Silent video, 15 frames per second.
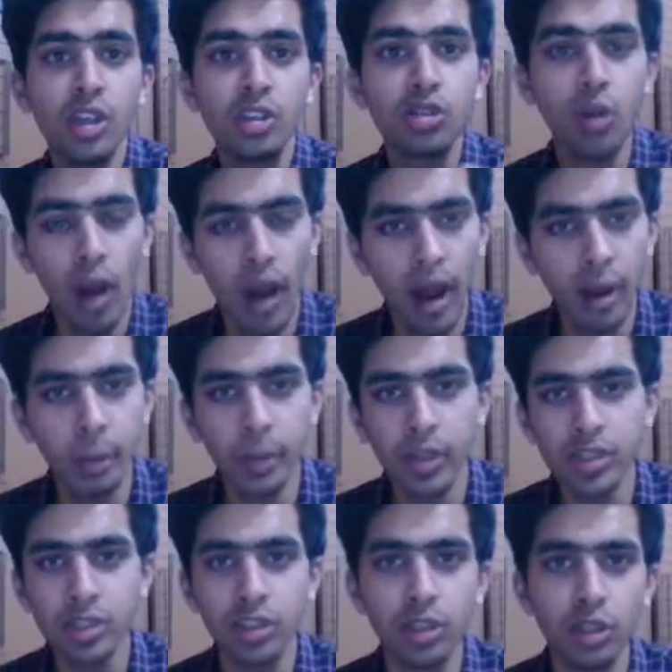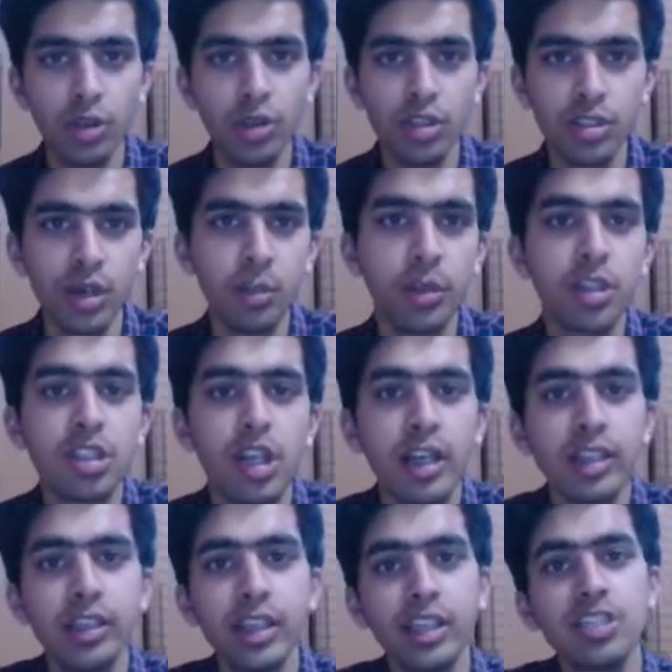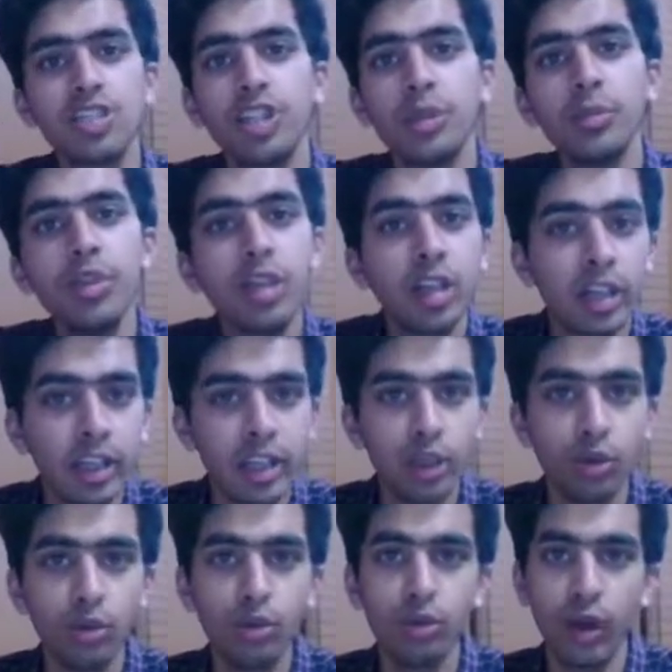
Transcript: So ARM based controllers are much like the STM32,